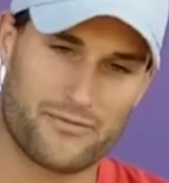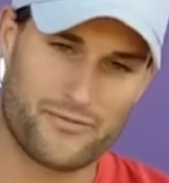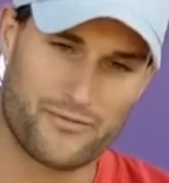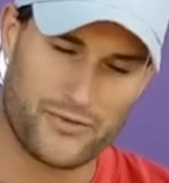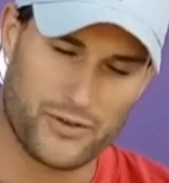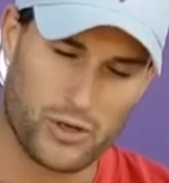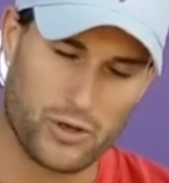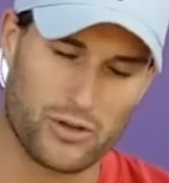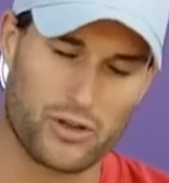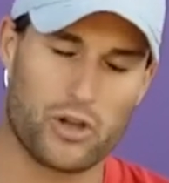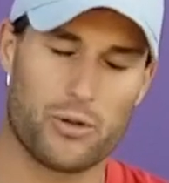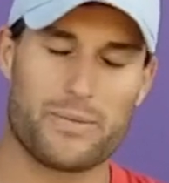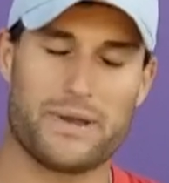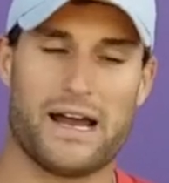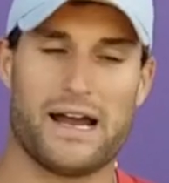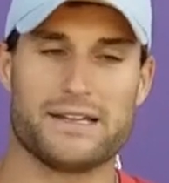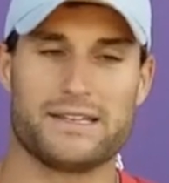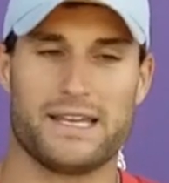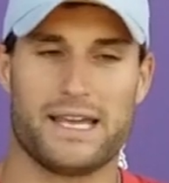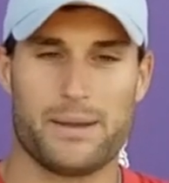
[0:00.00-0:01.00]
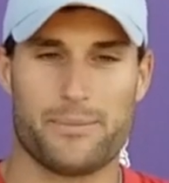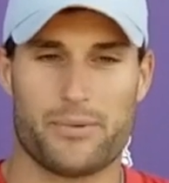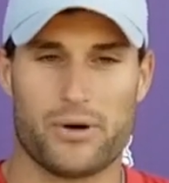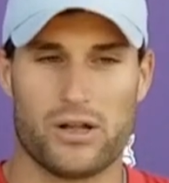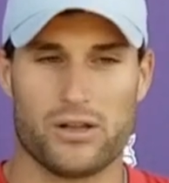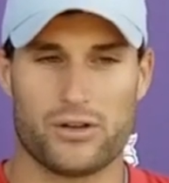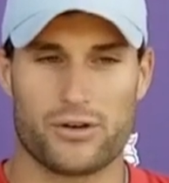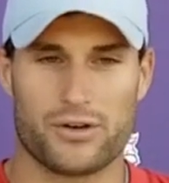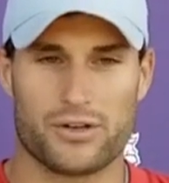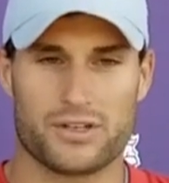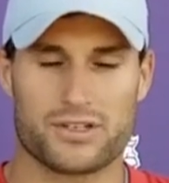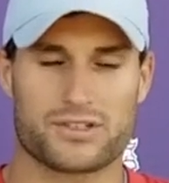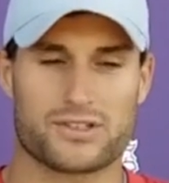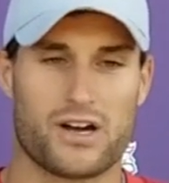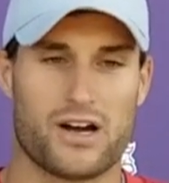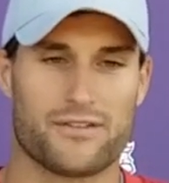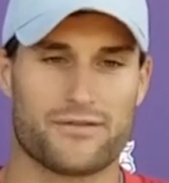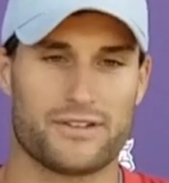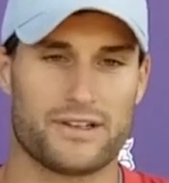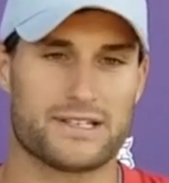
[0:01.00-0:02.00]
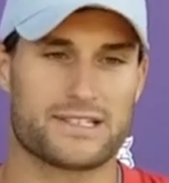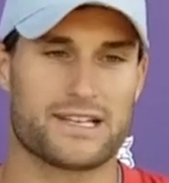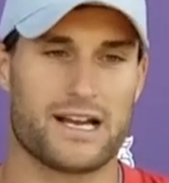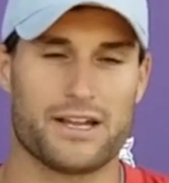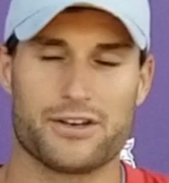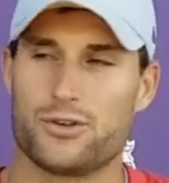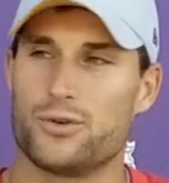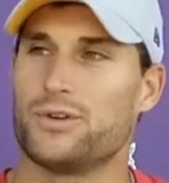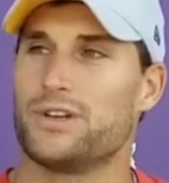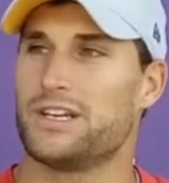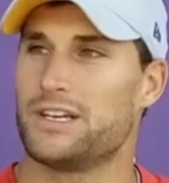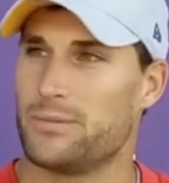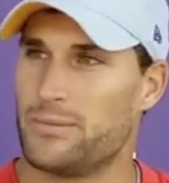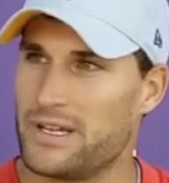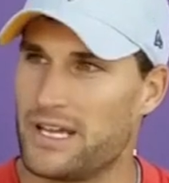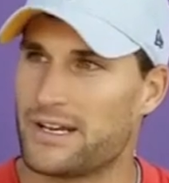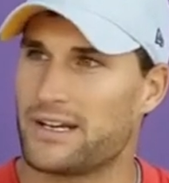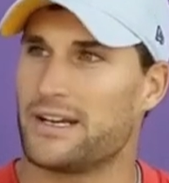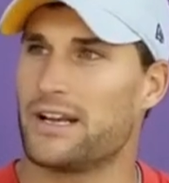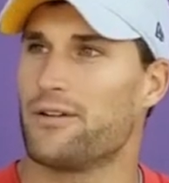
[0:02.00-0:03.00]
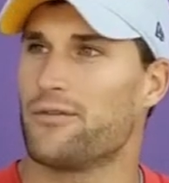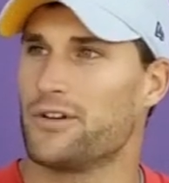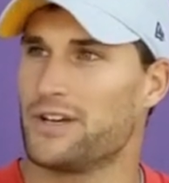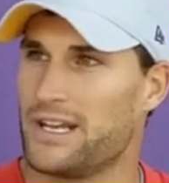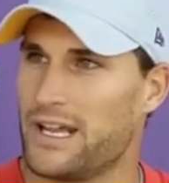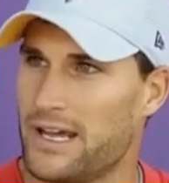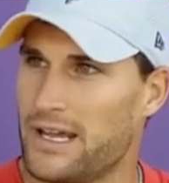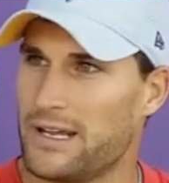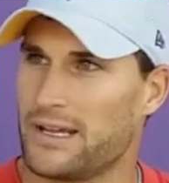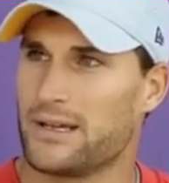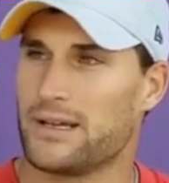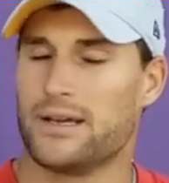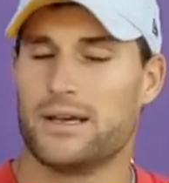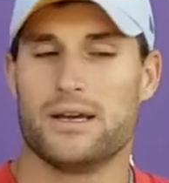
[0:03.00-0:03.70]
feel a little behind the 8 ball learning this offense, I do need to be in it every day.